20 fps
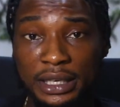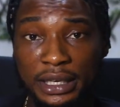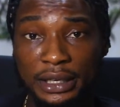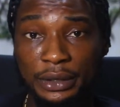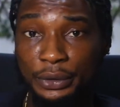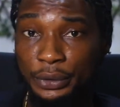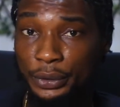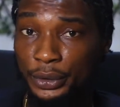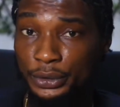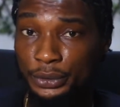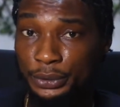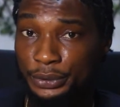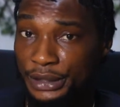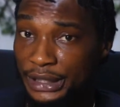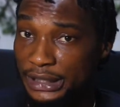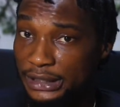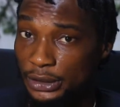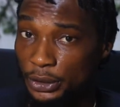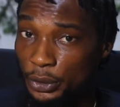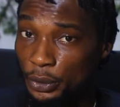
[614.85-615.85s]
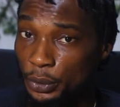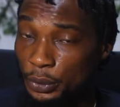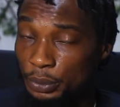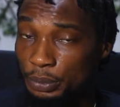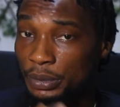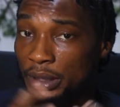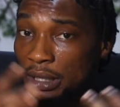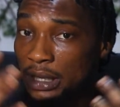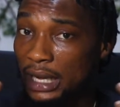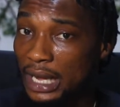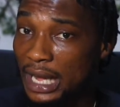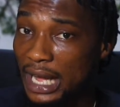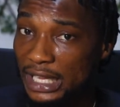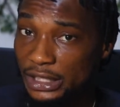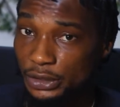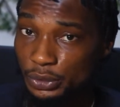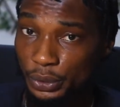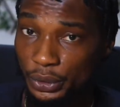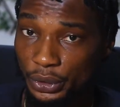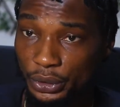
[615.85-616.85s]
You want to create your own
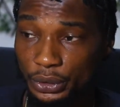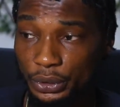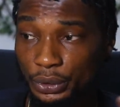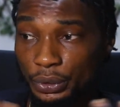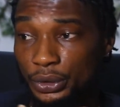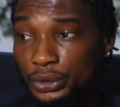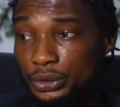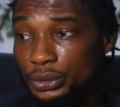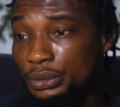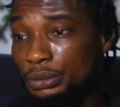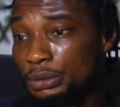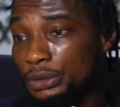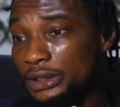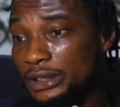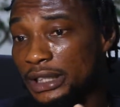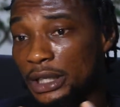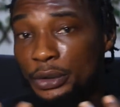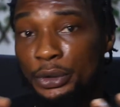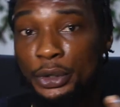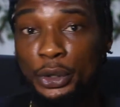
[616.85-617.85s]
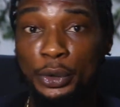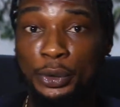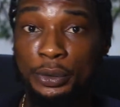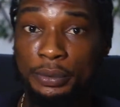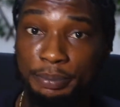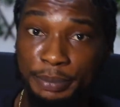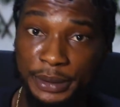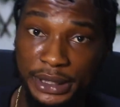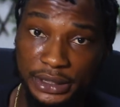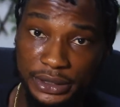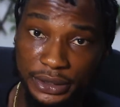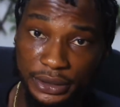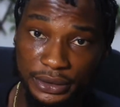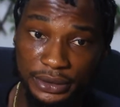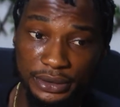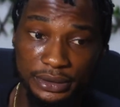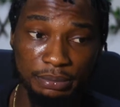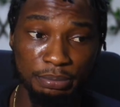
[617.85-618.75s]
artwork. You want to sell your own pictures.